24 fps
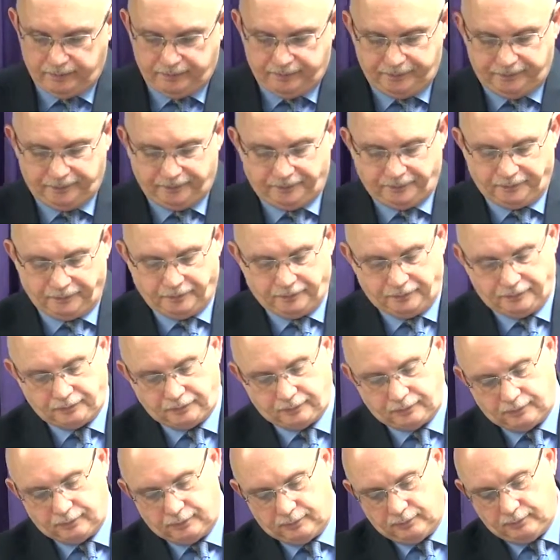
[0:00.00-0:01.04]

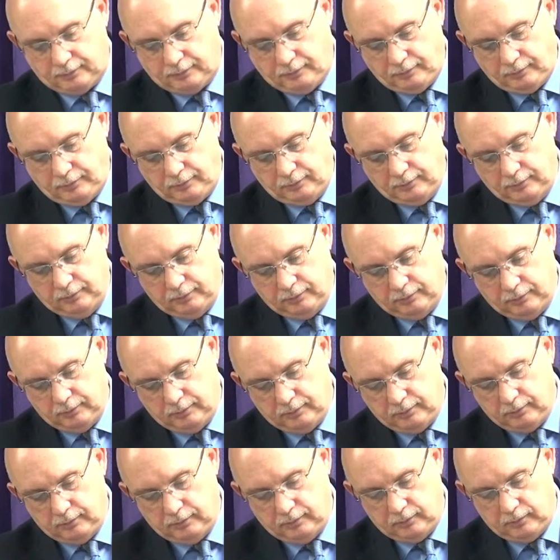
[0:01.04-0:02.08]

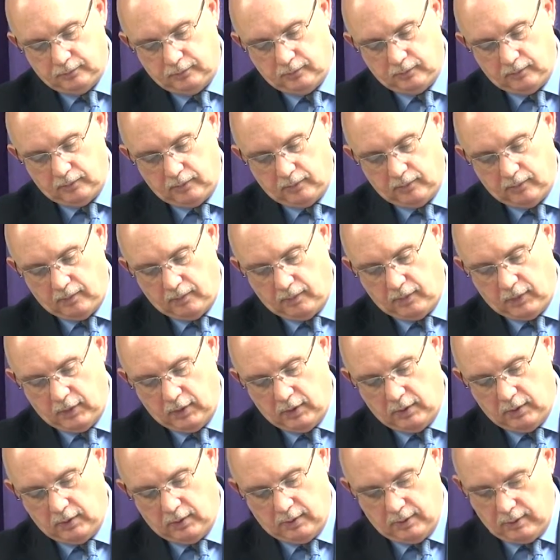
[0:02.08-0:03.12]

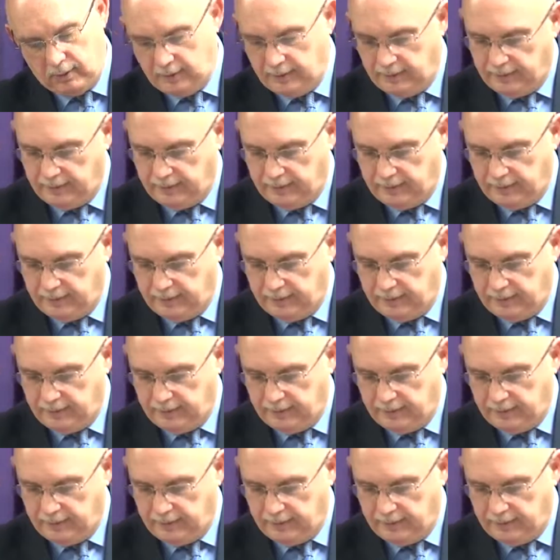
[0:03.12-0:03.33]
(no one is talking)